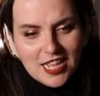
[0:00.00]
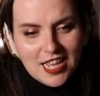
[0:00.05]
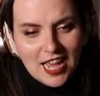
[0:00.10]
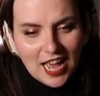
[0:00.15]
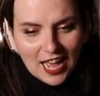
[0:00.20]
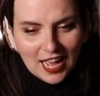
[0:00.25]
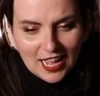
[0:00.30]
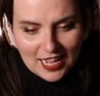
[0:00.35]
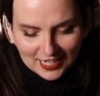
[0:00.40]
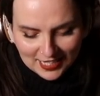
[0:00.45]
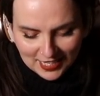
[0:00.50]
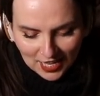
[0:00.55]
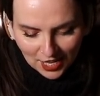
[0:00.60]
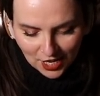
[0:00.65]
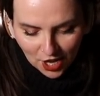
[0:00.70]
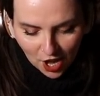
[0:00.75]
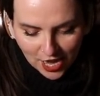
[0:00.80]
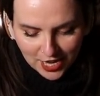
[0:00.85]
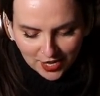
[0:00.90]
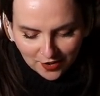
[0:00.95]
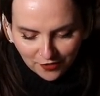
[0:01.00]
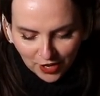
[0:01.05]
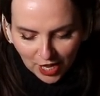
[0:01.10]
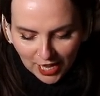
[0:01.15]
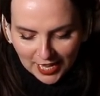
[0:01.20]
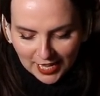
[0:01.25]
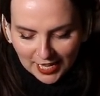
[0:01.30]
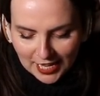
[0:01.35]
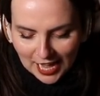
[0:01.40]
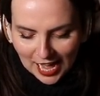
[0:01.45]
yeah, it's that kind of
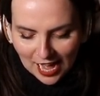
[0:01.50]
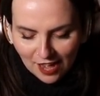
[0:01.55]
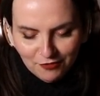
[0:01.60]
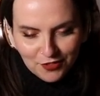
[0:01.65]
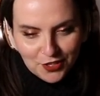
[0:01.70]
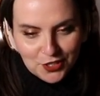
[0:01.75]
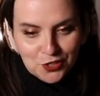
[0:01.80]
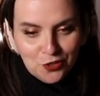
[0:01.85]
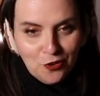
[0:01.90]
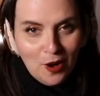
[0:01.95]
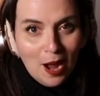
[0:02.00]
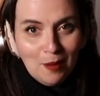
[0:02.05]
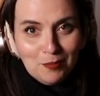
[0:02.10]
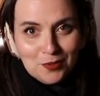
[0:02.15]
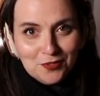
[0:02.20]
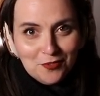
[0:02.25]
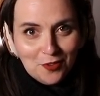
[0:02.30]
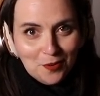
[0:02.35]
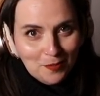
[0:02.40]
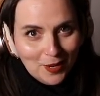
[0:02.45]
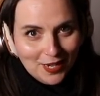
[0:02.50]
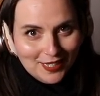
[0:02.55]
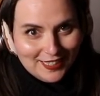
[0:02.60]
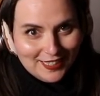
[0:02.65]
like, have the scraps from my